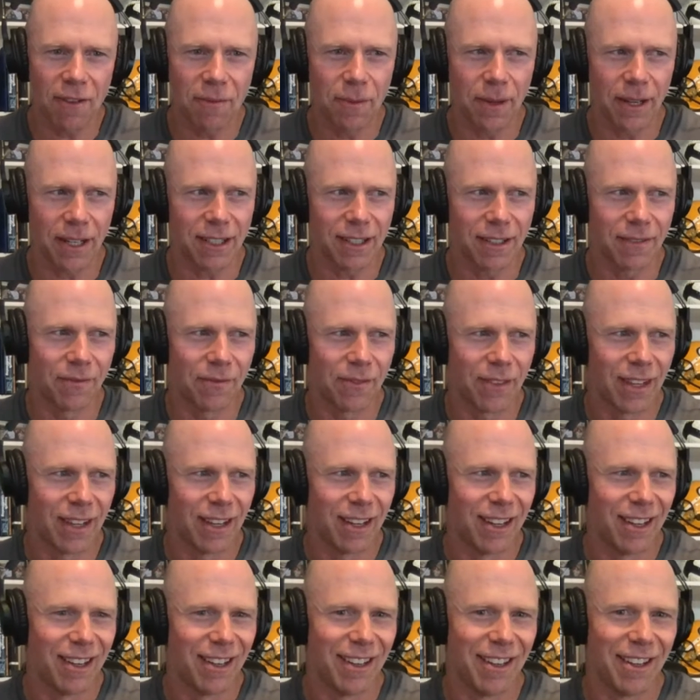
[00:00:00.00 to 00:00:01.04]
picks.
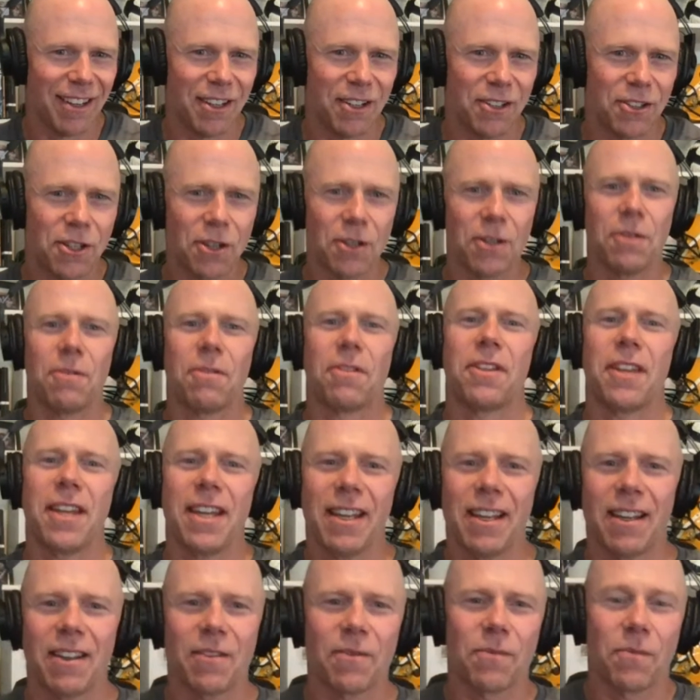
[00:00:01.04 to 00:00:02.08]
So you
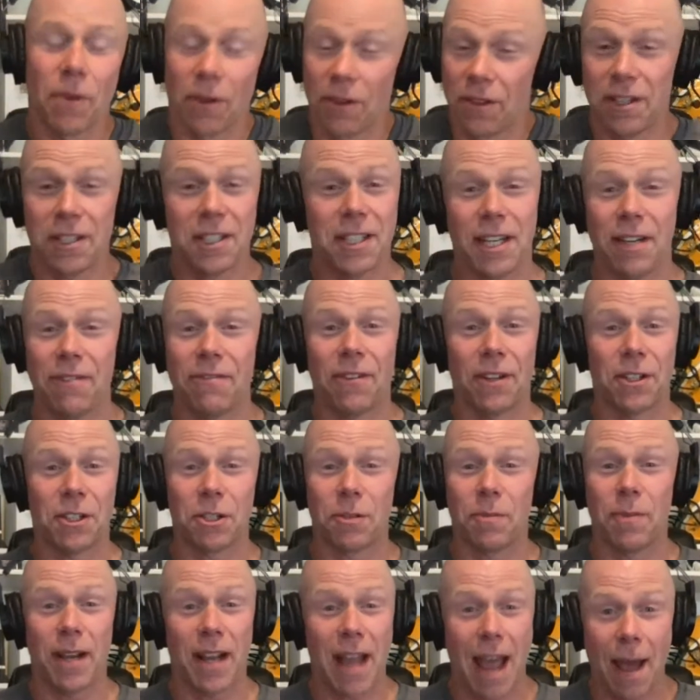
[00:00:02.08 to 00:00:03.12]
think, boy, this defense
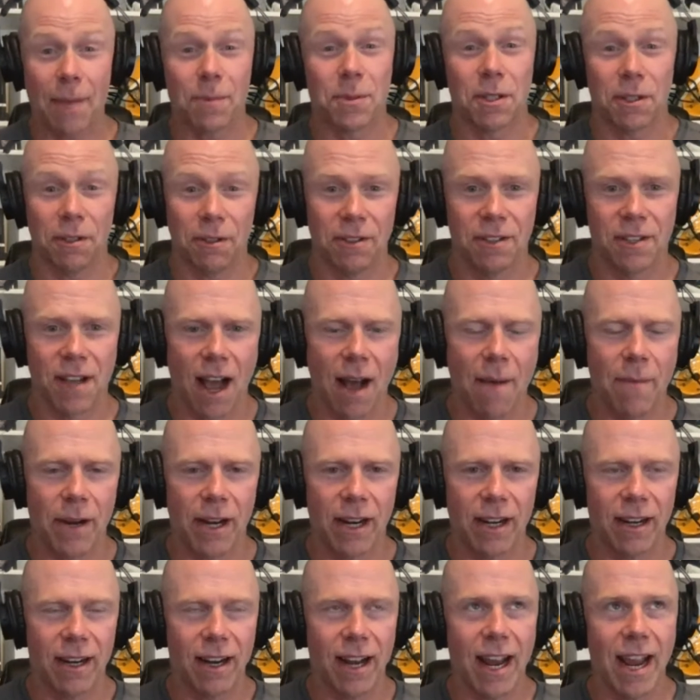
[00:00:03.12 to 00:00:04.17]
should be absolutely
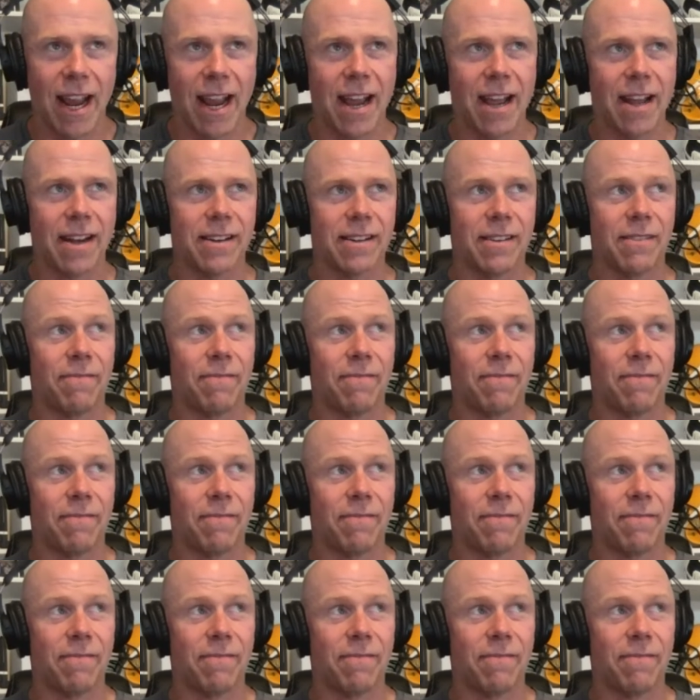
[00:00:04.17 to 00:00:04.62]
dominant, and